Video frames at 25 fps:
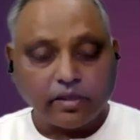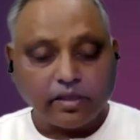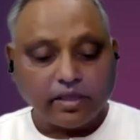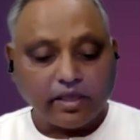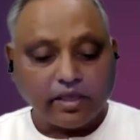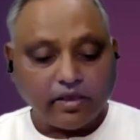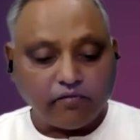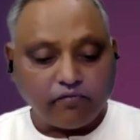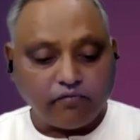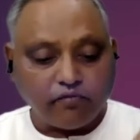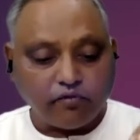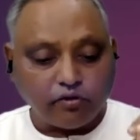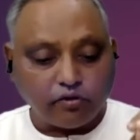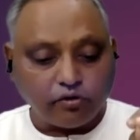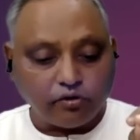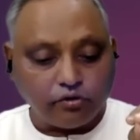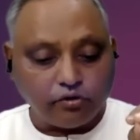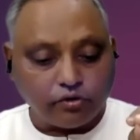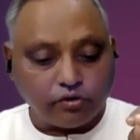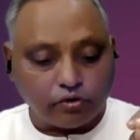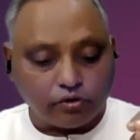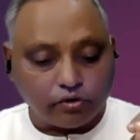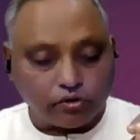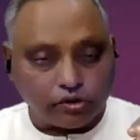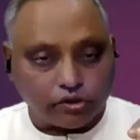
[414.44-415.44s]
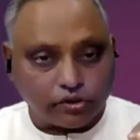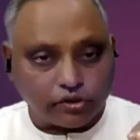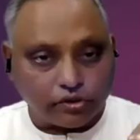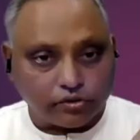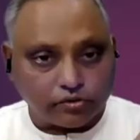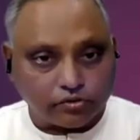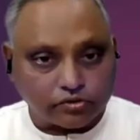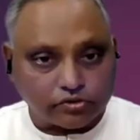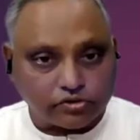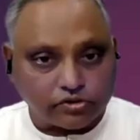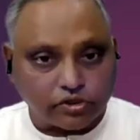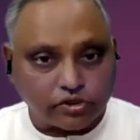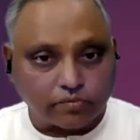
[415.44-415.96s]
If you don't
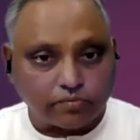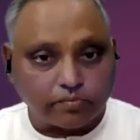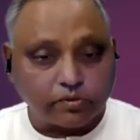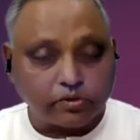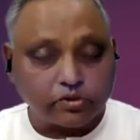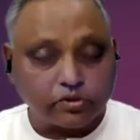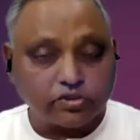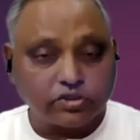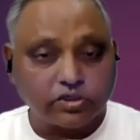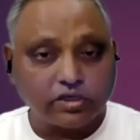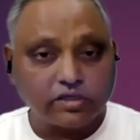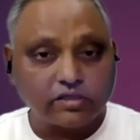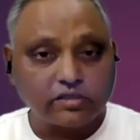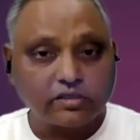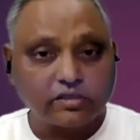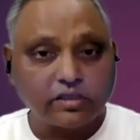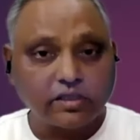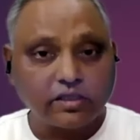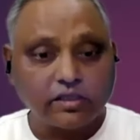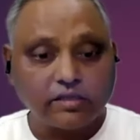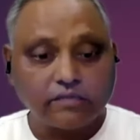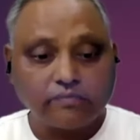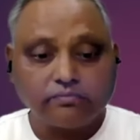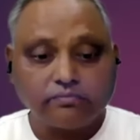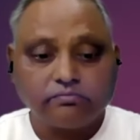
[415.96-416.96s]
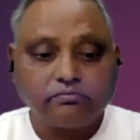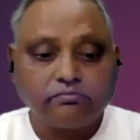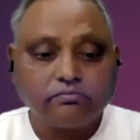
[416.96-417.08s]
use your purushartha,